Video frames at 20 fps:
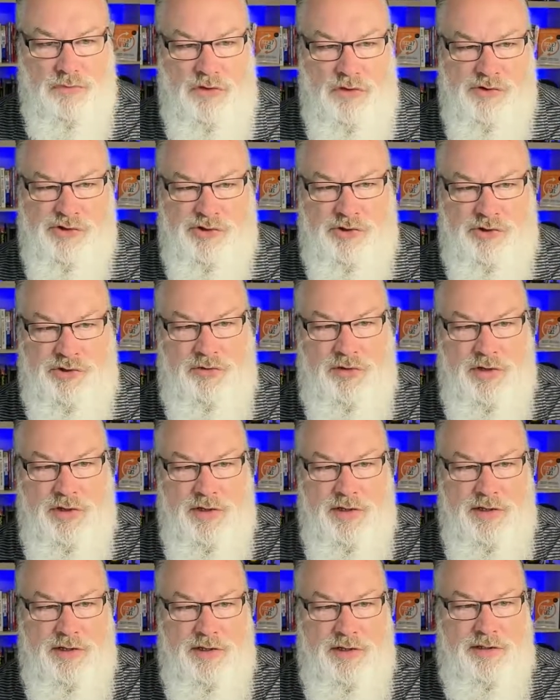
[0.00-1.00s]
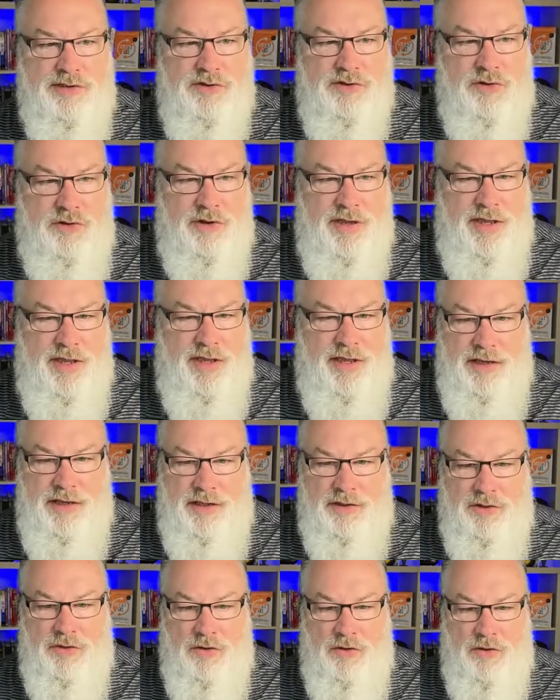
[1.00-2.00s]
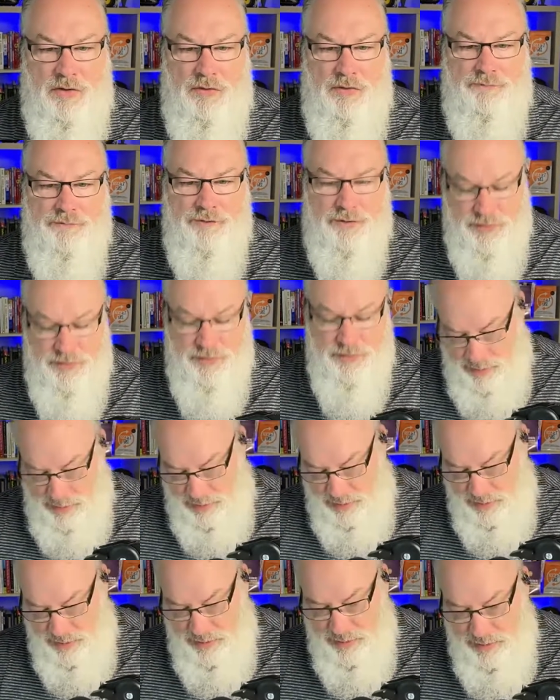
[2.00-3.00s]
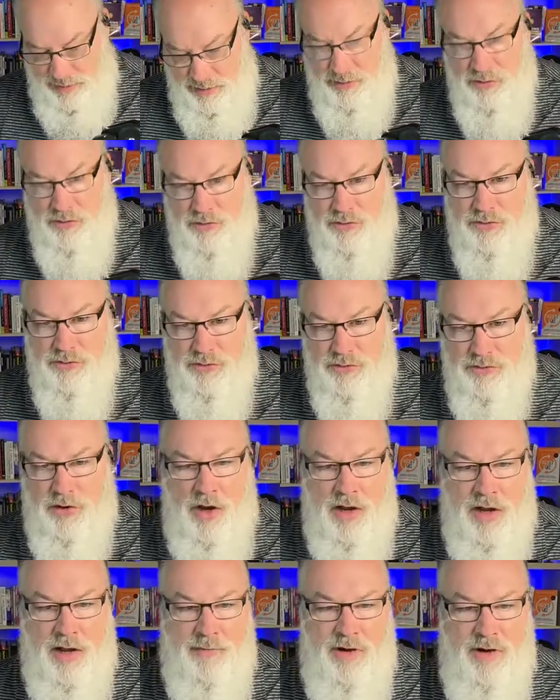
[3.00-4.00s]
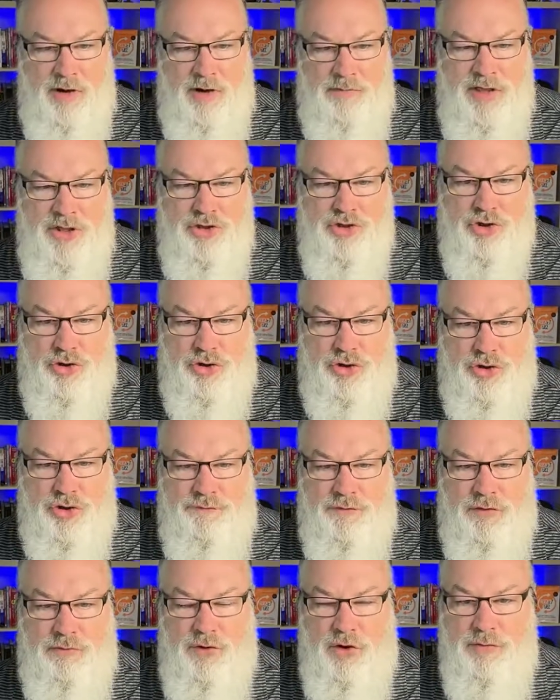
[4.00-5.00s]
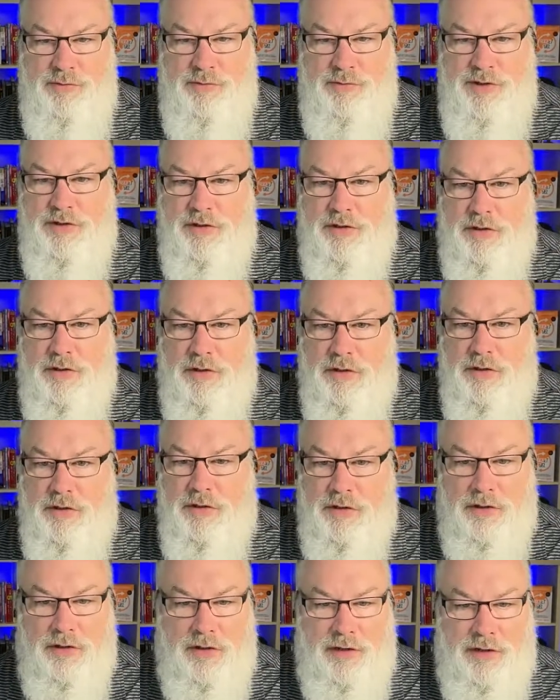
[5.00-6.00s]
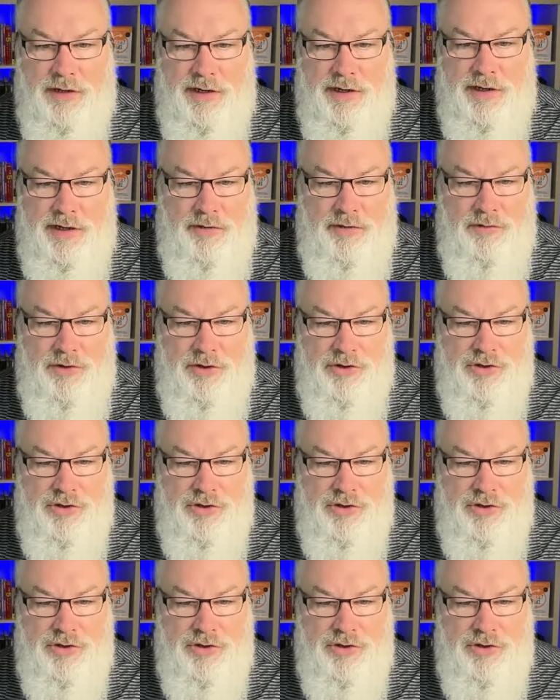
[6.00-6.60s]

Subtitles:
So let's go ahead and go over and talk about Midjourney for a moment. All right. I want to